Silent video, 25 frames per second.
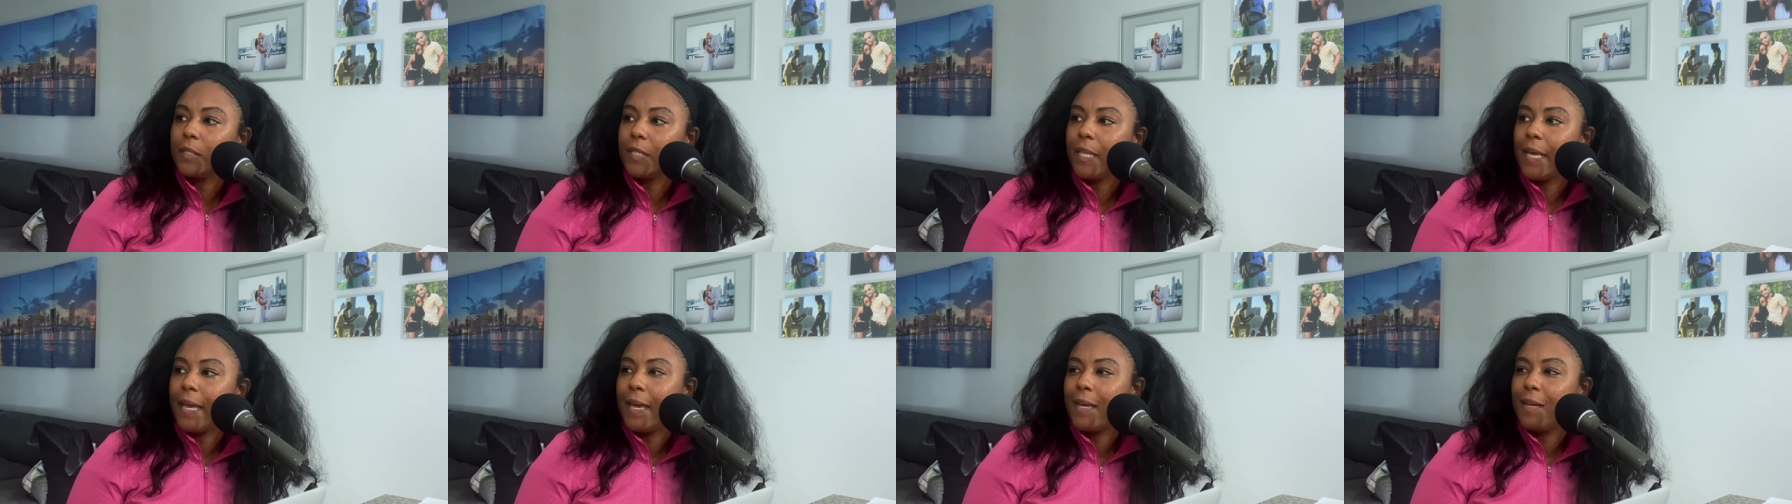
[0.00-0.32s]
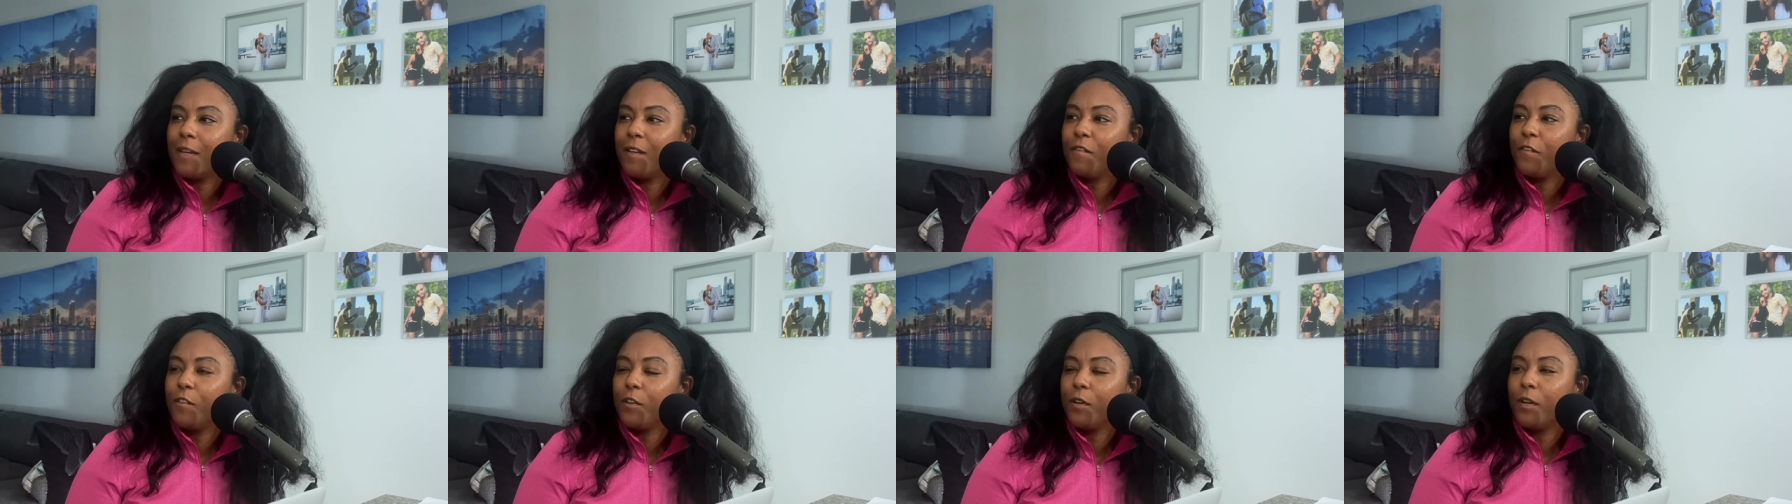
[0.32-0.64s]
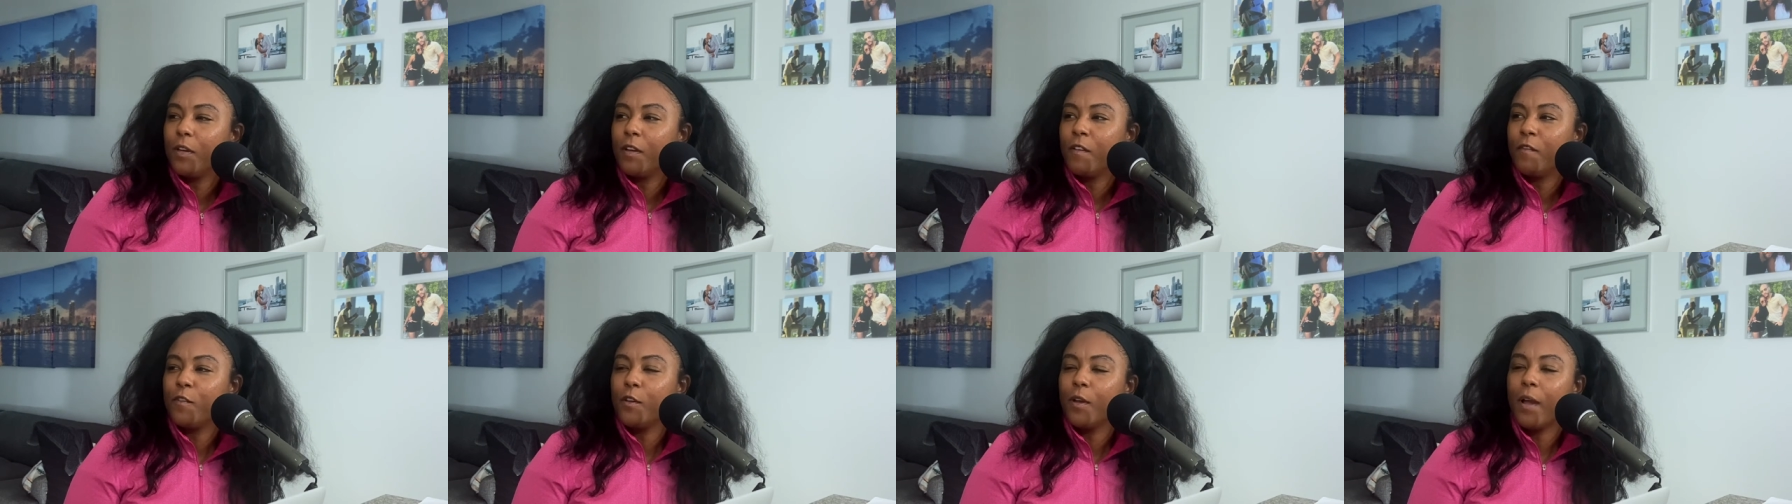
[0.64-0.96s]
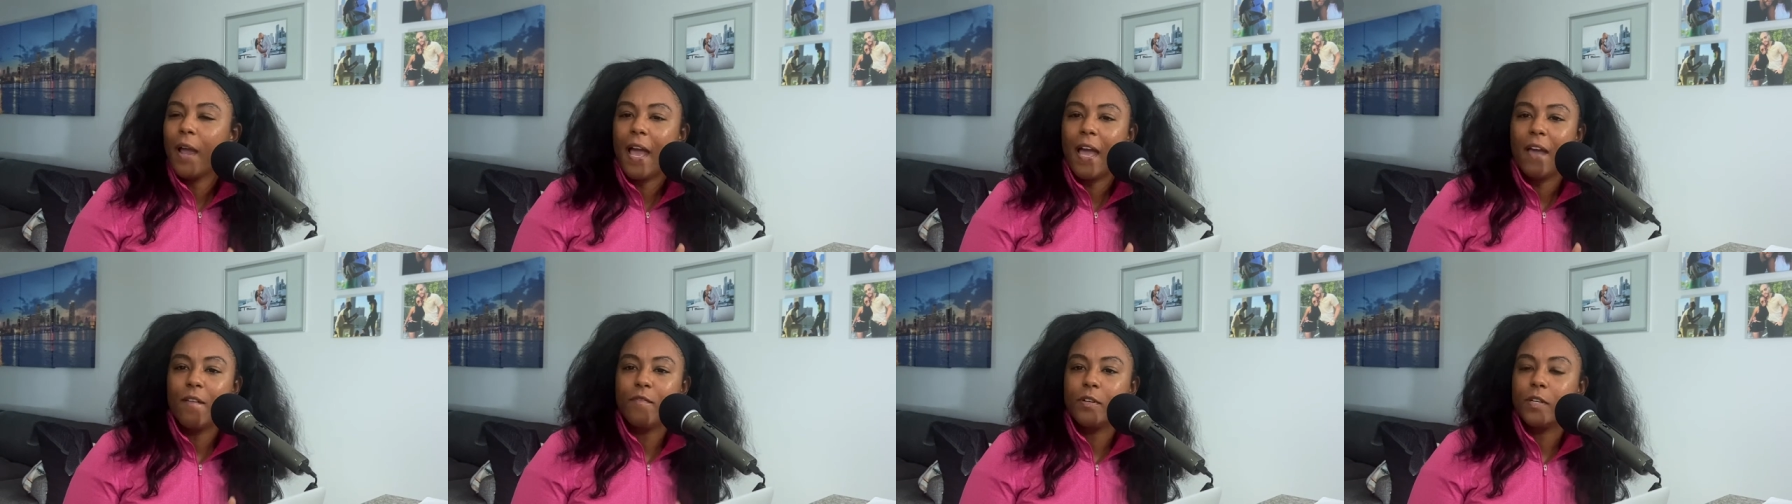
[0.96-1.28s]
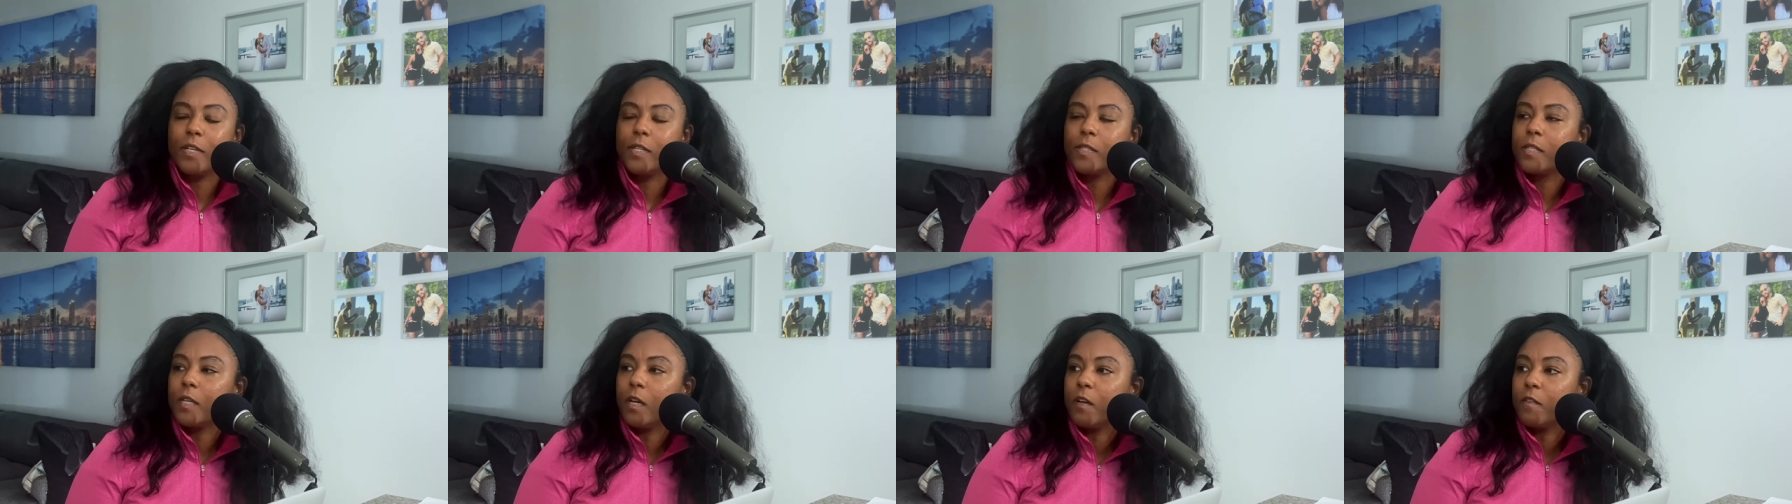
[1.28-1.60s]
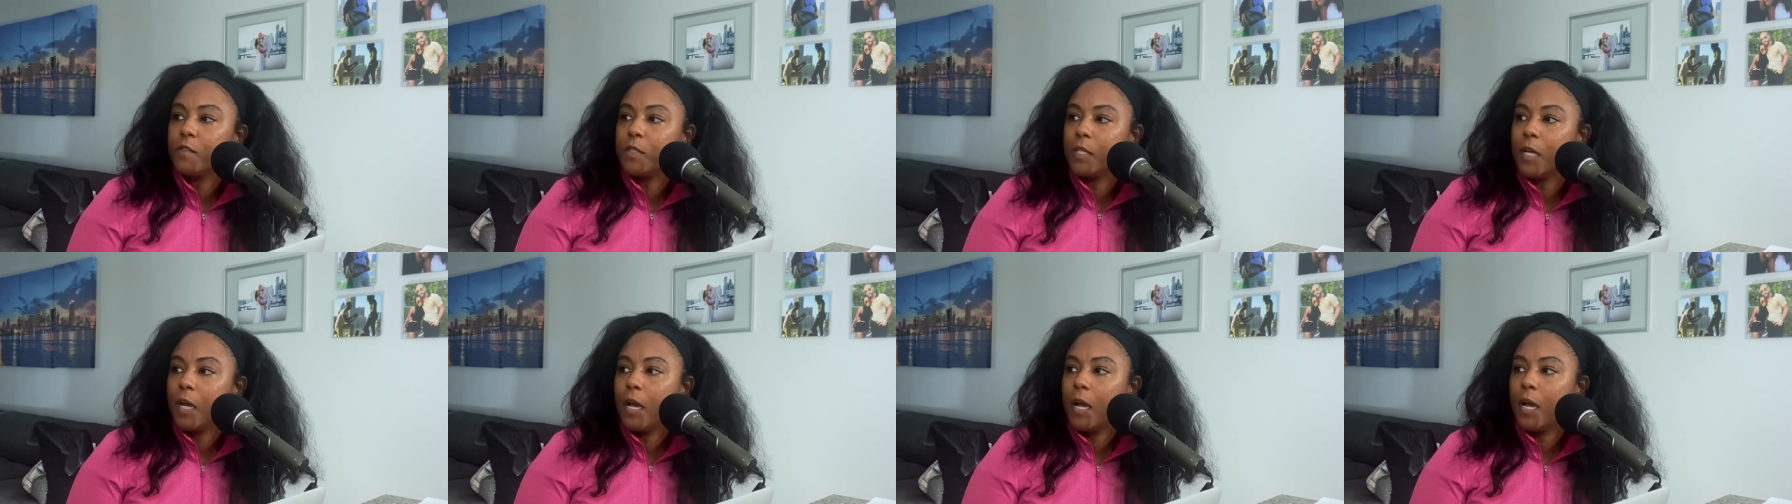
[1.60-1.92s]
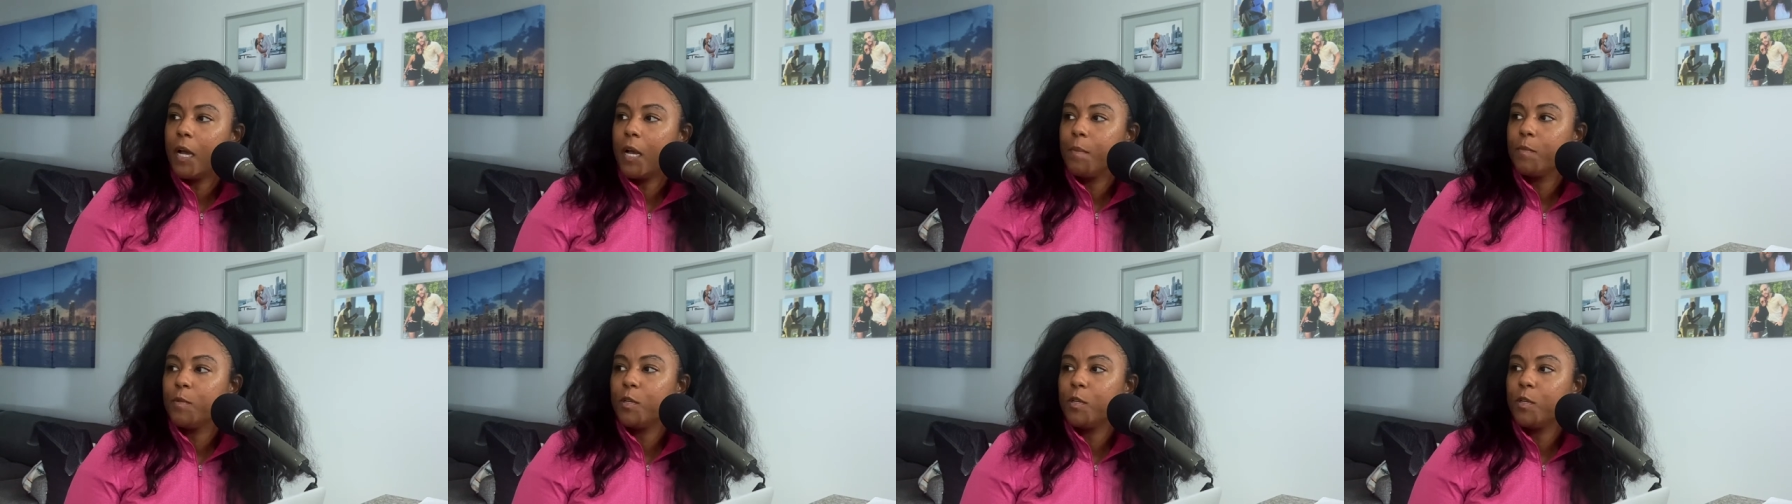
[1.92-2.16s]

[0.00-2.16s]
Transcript: that if you're if you're having a tough time,